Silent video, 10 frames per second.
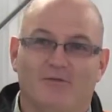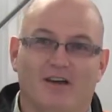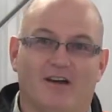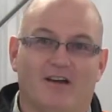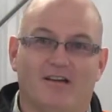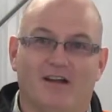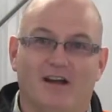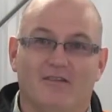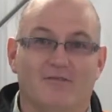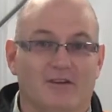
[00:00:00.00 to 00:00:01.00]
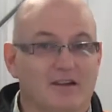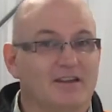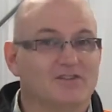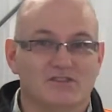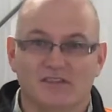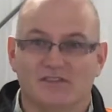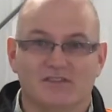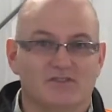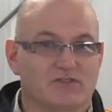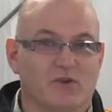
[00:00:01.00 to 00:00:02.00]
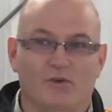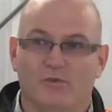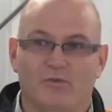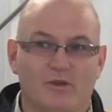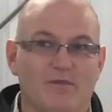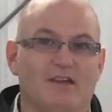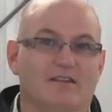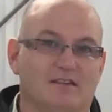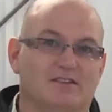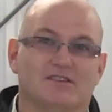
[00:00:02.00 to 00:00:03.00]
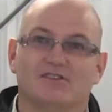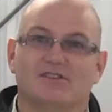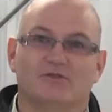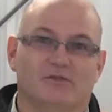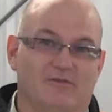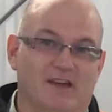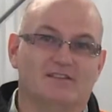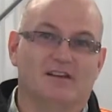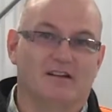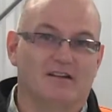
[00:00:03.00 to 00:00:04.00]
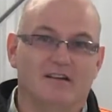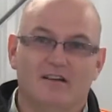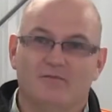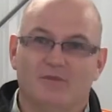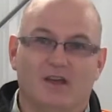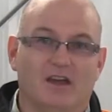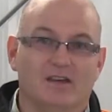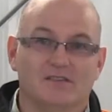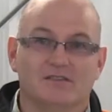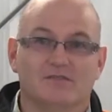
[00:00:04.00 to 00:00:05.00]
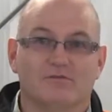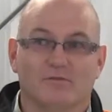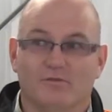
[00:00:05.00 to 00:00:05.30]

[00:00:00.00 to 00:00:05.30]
We are uh, very consistent, so we made the decision to invest here because